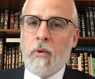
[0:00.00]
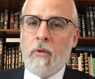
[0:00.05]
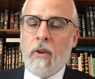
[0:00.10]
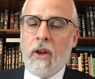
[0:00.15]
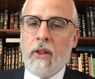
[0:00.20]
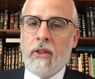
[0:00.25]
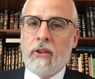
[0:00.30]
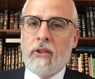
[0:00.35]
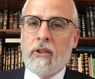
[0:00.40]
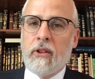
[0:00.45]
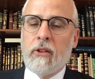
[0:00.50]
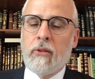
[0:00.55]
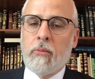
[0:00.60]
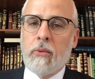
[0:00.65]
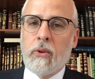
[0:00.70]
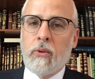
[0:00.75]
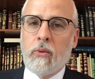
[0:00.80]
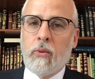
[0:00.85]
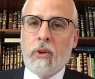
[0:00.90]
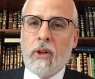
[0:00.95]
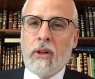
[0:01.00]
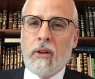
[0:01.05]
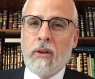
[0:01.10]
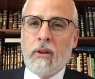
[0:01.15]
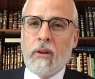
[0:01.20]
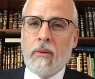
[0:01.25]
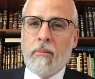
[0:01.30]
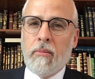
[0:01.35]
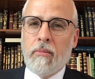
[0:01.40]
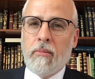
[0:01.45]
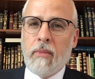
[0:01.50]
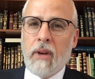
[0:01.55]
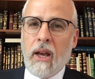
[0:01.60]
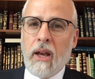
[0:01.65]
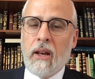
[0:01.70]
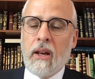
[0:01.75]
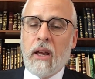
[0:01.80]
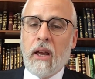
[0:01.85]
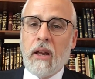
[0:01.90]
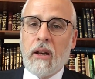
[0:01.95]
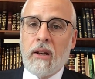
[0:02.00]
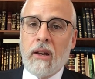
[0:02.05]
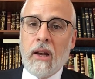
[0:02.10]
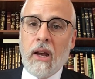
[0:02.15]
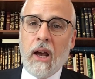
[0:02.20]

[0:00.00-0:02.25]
of all the sins between man and